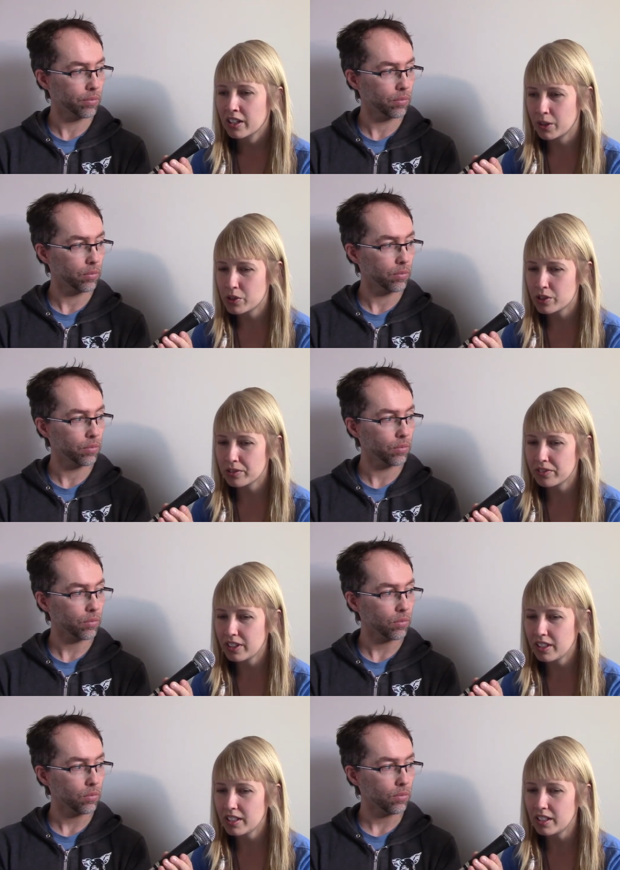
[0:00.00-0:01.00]
Speaker 1: couch
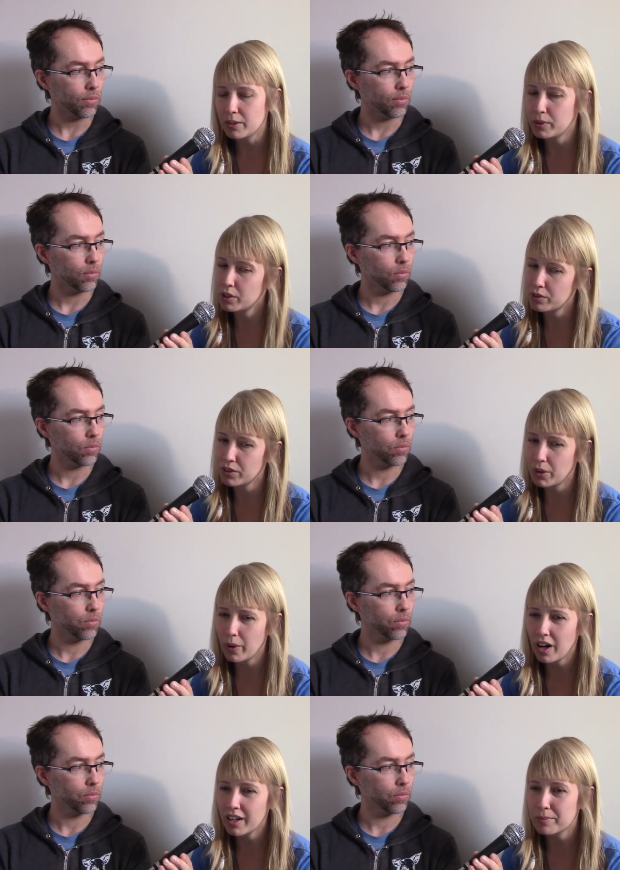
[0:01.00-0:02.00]
surfing, and I would go for a
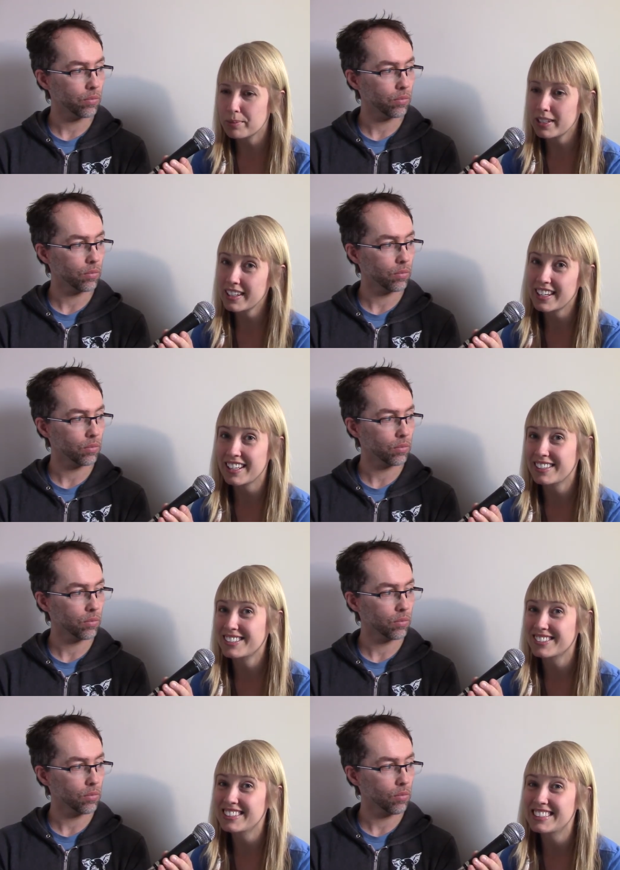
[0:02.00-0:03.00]
walk, pecan
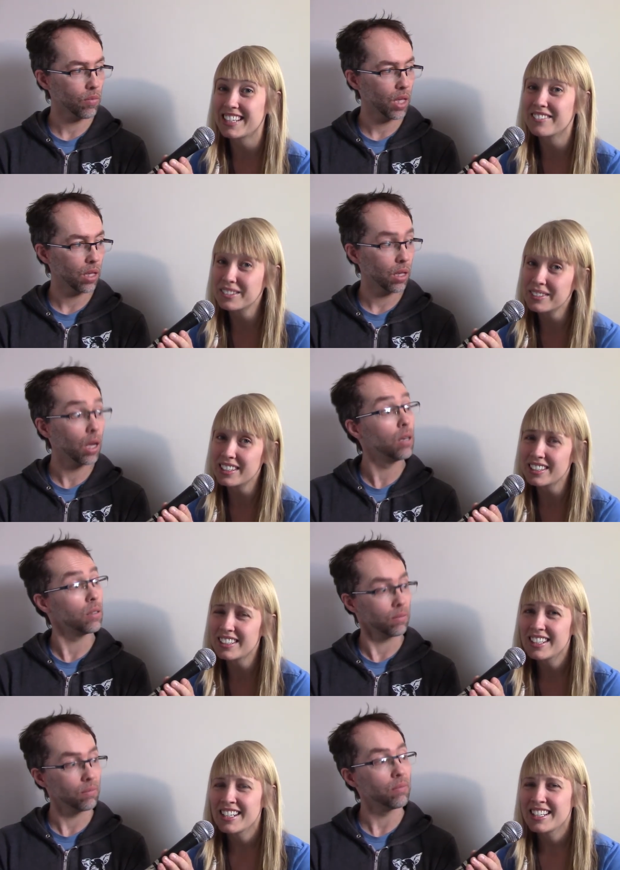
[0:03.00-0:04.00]
trees everywhere.
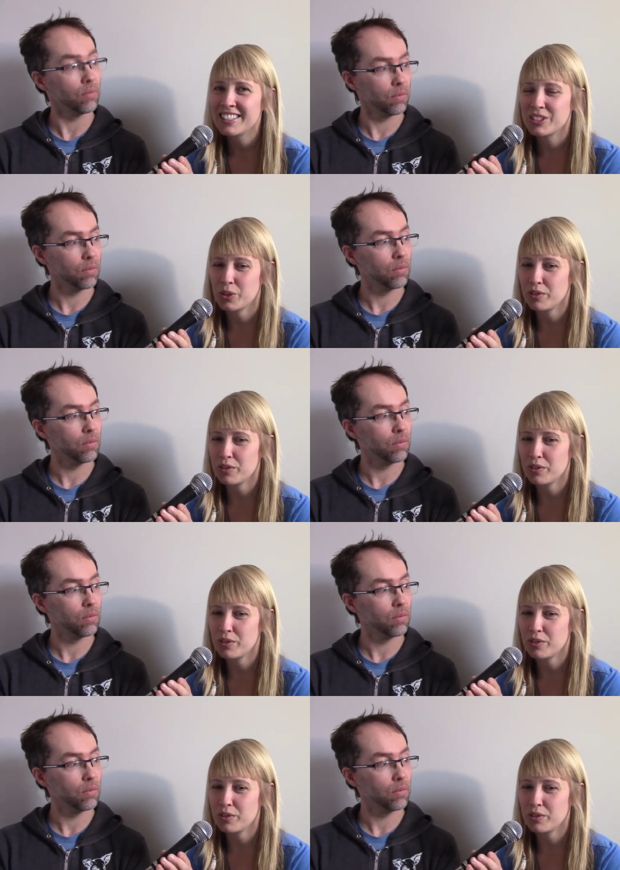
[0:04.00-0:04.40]
So